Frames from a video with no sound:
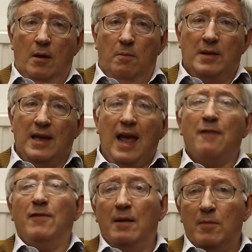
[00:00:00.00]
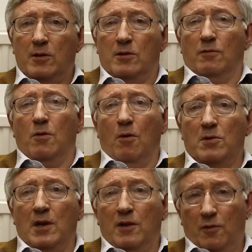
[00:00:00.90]
but they have limits, of
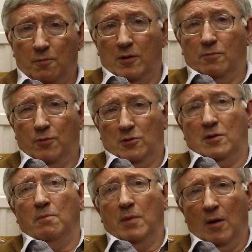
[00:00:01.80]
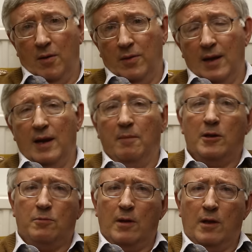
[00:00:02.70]
course. And if you push them beyond their
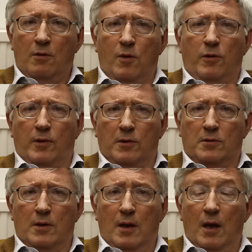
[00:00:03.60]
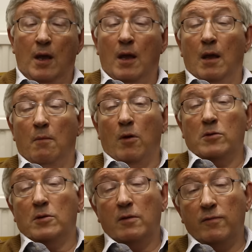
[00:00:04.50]
limits, well, they're worthless.
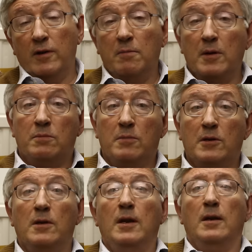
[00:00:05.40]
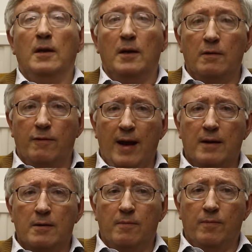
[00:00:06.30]
Positively misleading, in
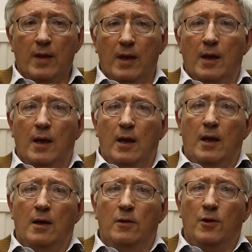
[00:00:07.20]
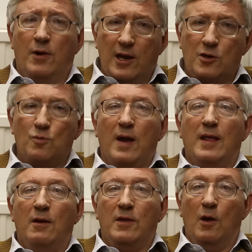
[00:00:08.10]
fact. The reason why
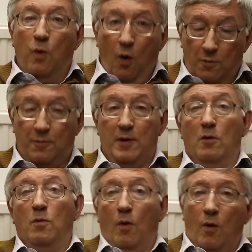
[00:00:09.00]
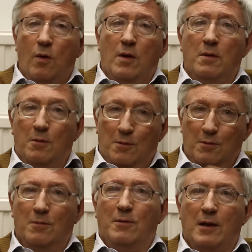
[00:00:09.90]
there won't be a war, and you
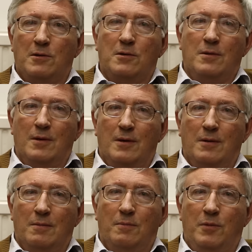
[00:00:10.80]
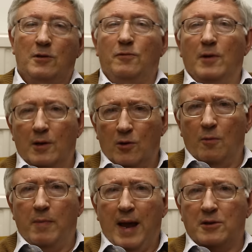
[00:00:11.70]
can rest peacefully in
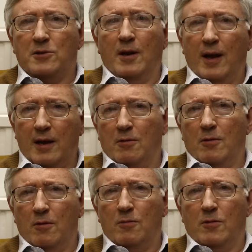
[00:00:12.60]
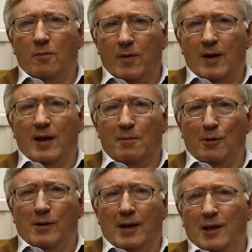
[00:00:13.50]
your beds tonight, don't worry
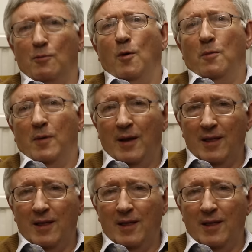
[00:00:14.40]
about that, there won't